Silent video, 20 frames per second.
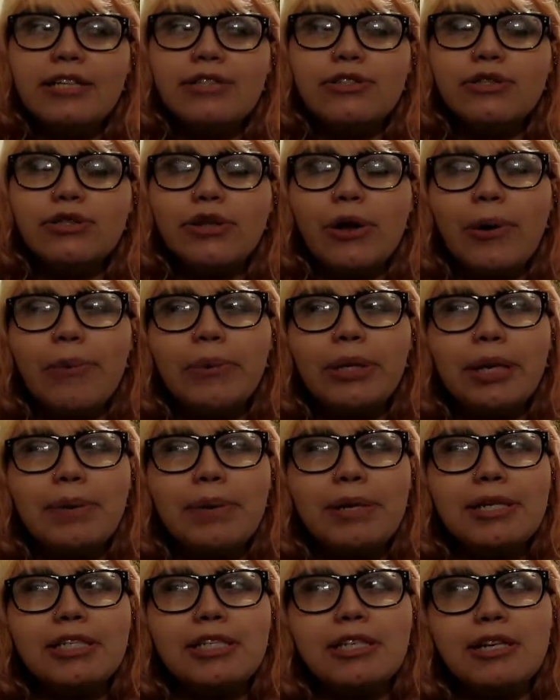So I'm going
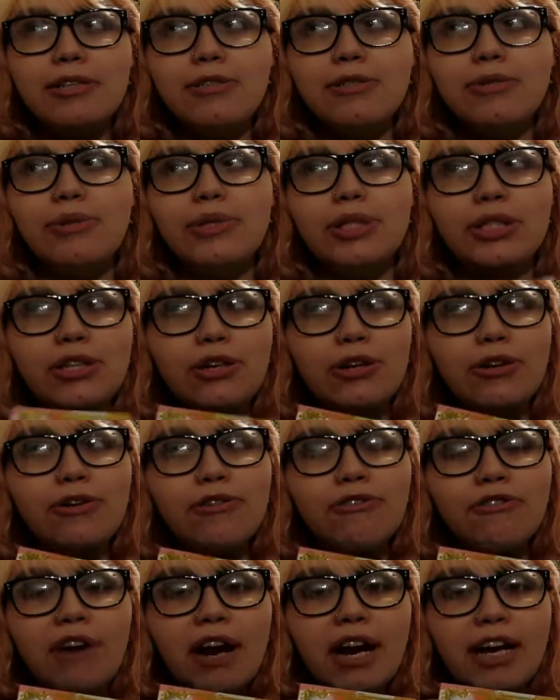to pass it on to another
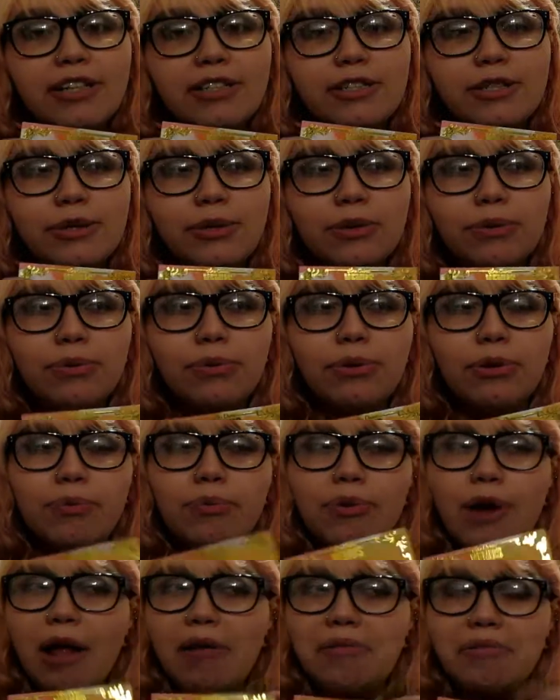friend who will
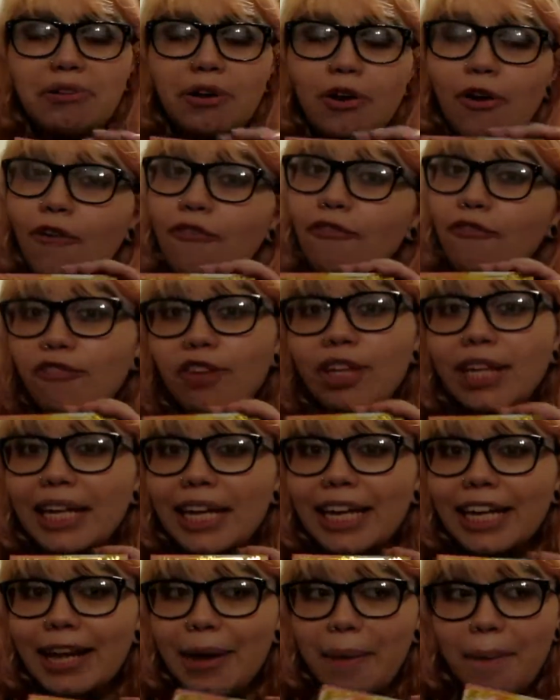hopefully
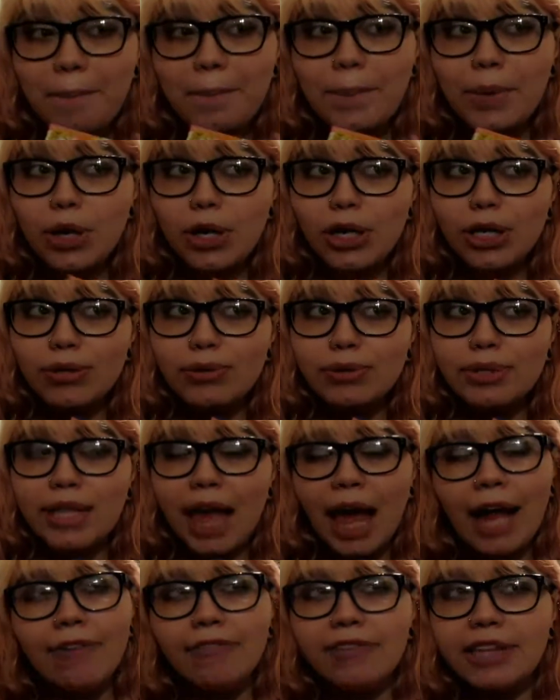get more use
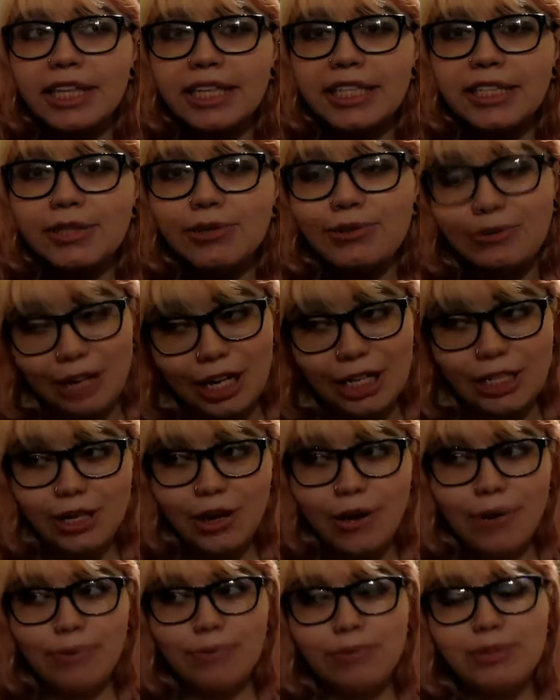out of these red
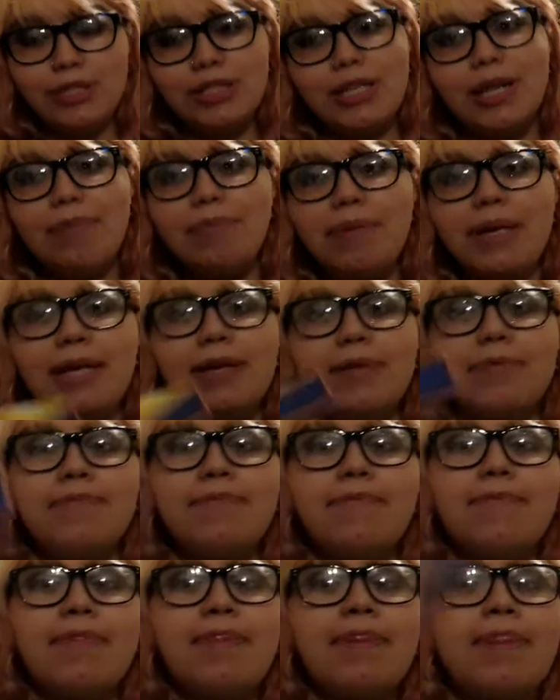tones than me.
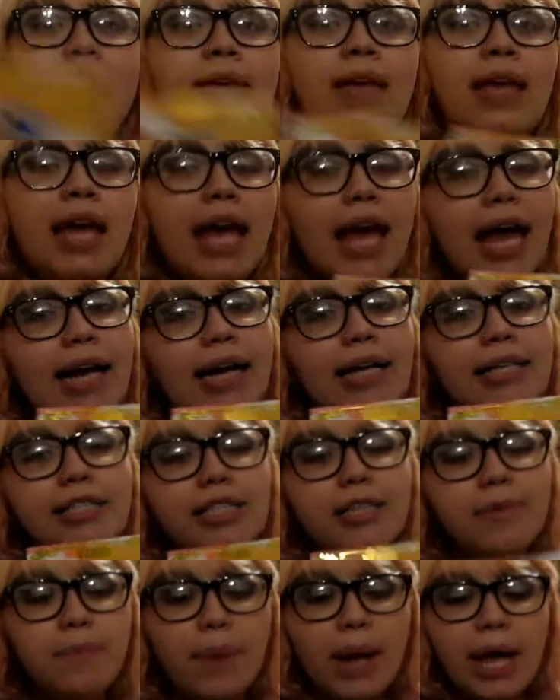And I
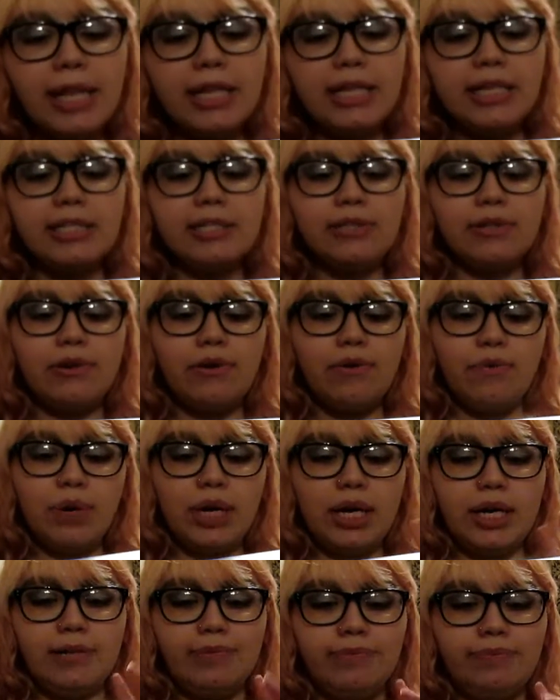did buy this
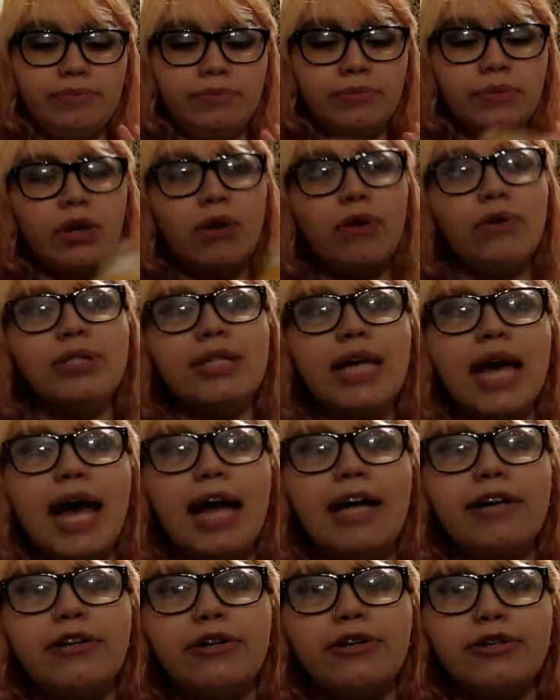when Ulta
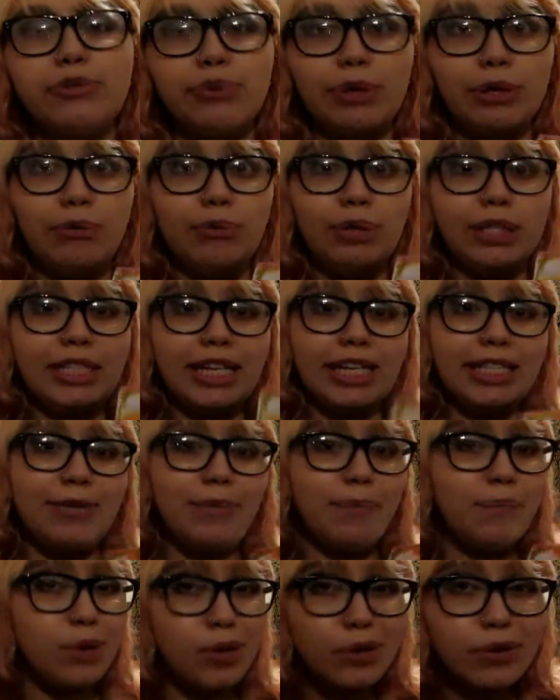had their 21 Days
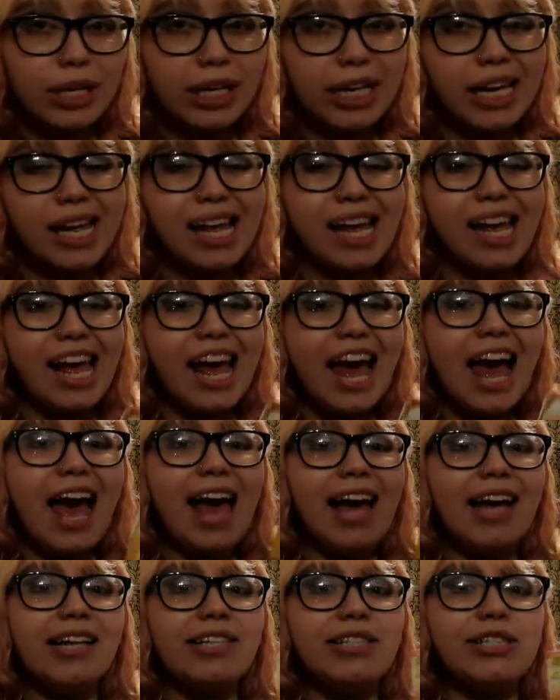of Beauty,
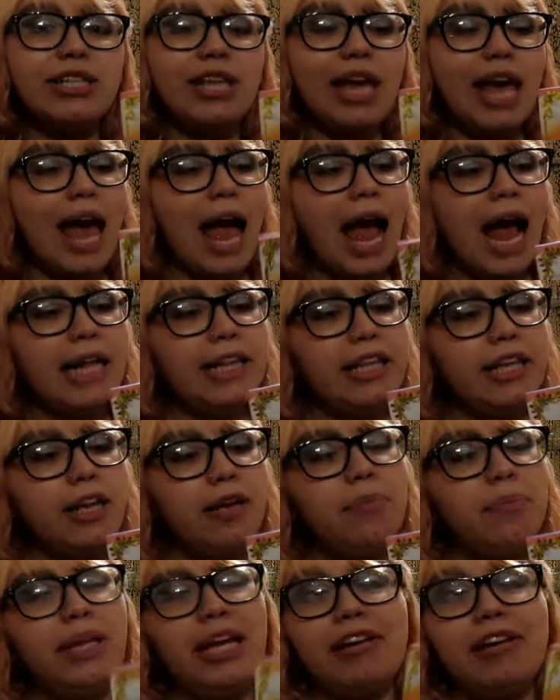and they had
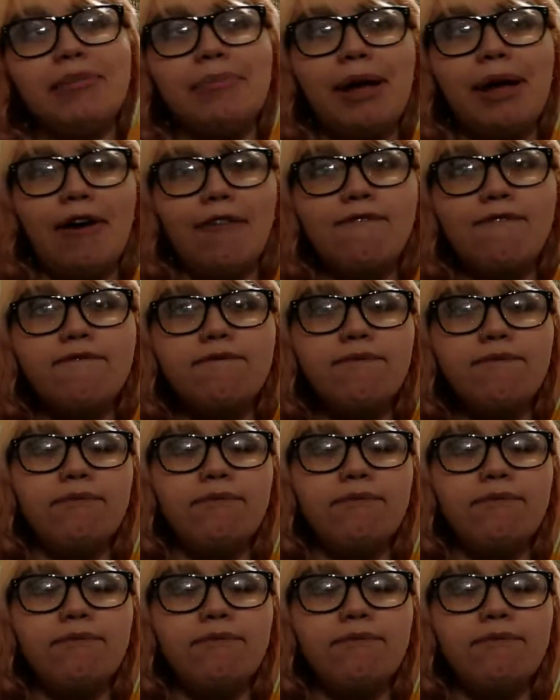them like about